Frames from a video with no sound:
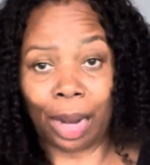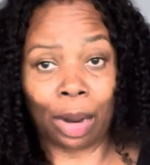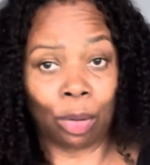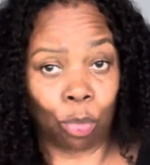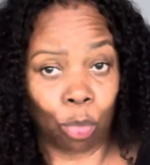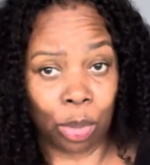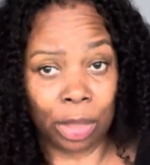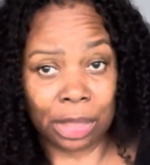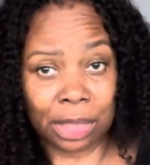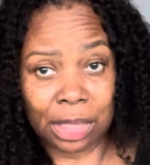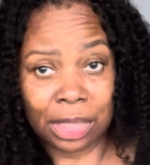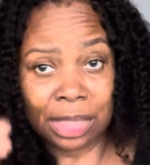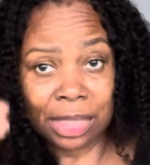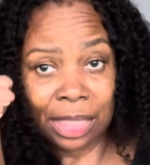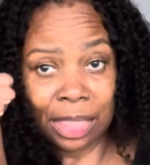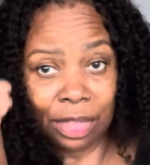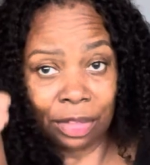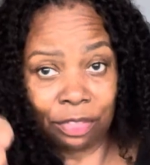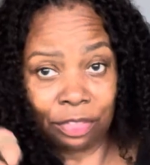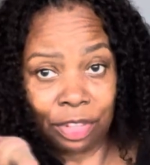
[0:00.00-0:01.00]
I wanted to
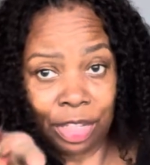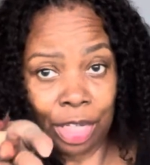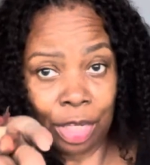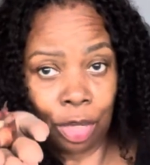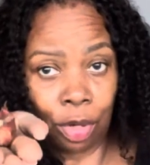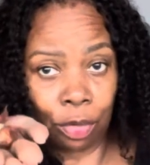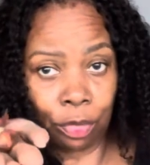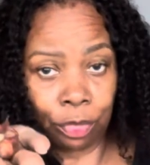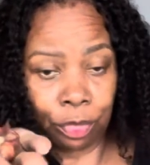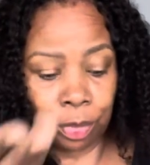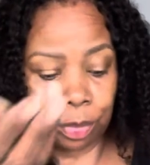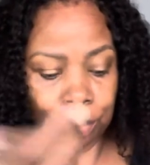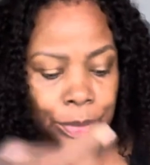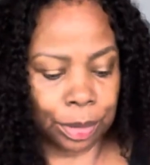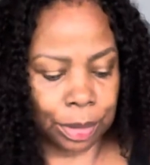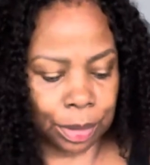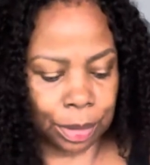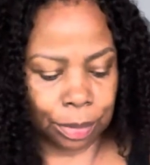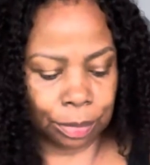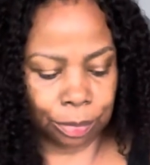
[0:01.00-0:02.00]
see the video first.
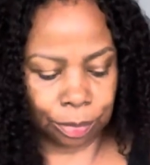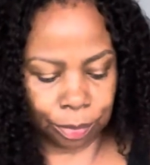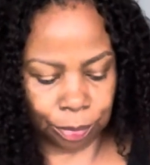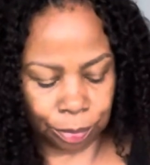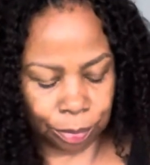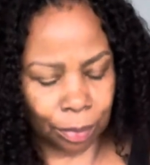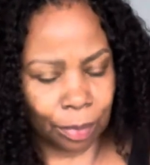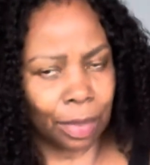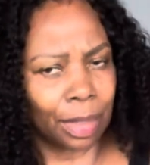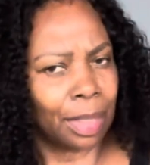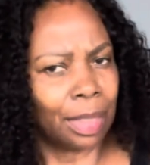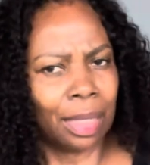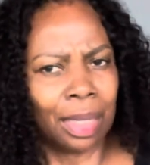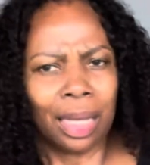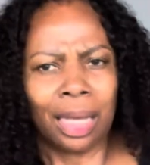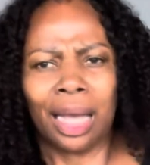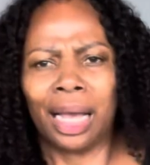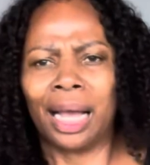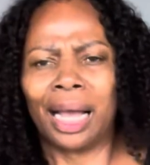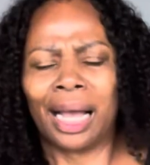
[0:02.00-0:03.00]

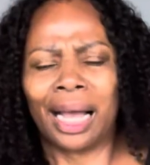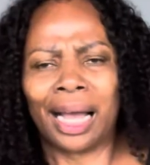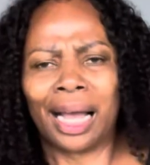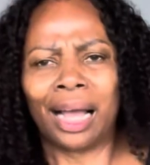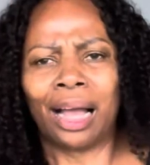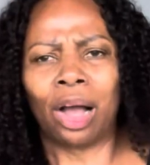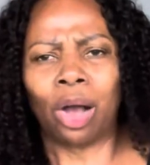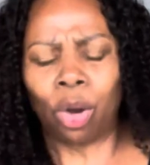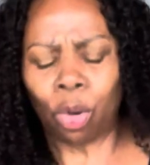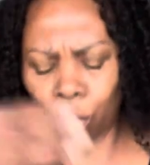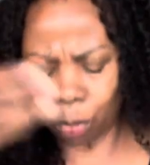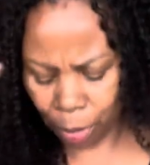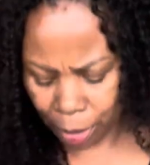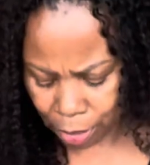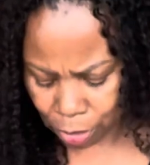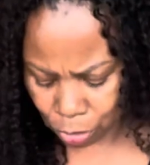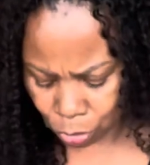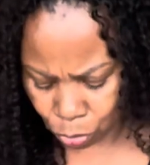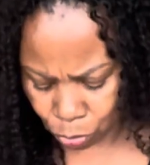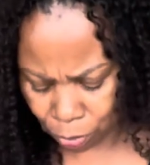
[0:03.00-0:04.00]
I
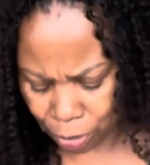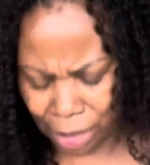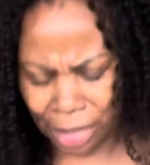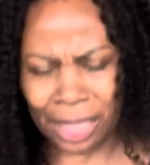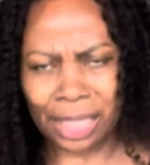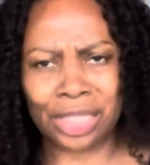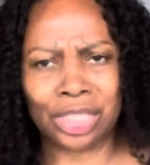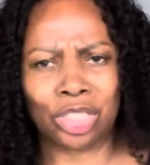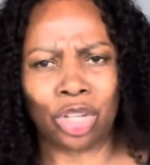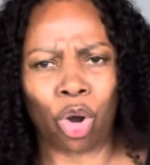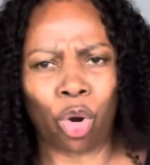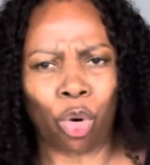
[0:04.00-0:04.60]
always do things